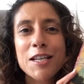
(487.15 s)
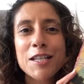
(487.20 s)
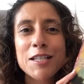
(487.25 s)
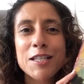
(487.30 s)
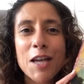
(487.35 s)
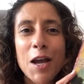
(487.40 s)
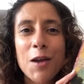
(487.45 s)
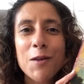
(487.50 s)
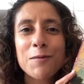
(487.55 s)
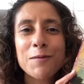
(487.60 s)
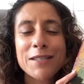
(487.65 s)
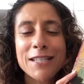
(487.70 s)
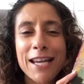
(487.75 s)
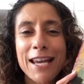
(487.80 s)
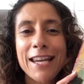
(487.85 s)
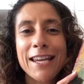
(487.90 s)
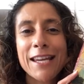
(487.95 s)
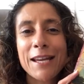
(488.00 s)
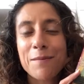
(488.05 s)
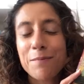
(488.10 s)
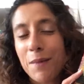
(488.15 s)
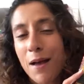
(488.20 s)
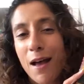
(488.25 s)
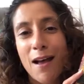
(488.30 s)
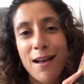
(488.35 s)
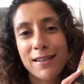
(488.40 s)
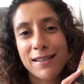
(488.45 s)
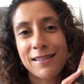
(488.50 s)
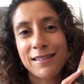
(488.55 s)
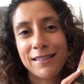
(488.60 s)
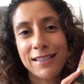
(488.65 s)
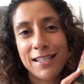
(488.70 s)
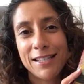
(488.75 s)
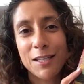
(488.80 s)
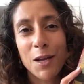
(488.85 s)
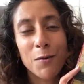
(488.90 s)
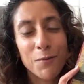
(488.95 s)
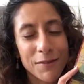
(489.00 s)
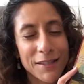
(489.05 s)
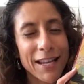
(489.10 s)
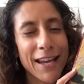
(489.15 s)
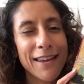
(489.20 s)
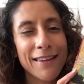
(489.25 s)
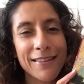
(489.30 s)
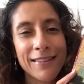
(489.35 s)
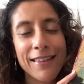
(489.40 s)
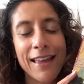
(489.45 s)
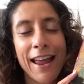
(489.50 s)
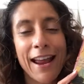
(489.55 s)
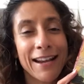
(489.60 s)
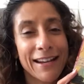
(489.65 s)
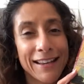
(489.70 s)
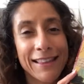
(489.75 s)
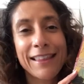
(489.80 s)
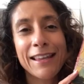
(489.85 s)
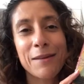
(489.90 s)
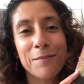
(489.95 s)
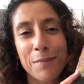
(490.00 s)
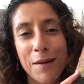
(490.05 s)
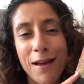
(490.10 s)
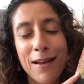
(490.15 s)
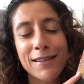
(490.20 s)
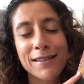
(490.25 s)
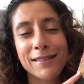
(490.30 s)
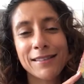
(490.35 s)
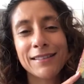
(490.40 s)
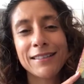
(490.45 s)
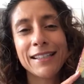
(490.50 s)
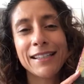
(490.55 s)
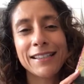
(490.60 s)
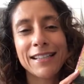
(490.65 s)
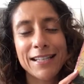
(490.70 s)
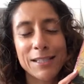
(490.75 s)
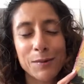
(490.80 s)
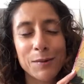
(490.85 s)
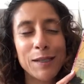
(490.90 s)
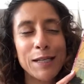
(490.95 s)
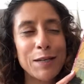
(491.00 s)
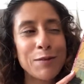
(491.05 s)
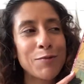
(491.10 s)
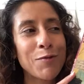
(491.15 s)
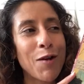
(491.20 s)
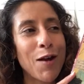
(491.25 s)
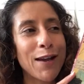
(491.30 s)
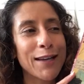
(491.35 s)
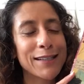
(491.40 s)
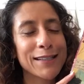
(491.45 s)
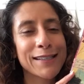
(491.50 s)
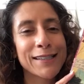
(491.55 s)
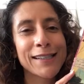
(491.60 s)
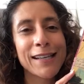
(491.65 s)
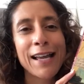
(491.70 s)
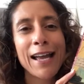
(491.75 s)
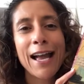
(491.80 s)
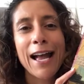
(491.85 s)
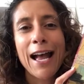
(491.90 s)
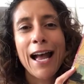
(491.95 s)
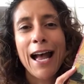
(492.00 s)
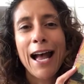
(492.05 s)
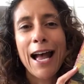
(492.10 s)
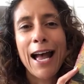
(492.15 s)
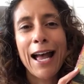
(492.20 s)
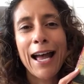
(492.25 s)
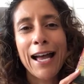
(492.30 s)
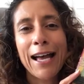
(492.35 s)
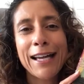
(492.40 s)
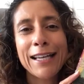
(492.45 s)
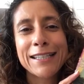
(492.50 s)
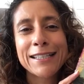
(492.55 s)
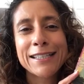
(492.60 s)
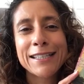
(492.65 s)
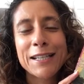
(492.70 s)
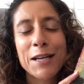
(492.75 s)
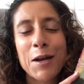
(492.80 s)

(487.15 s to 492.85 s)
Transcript: don't take it personally. Don't take anything personally. That's what he writes. And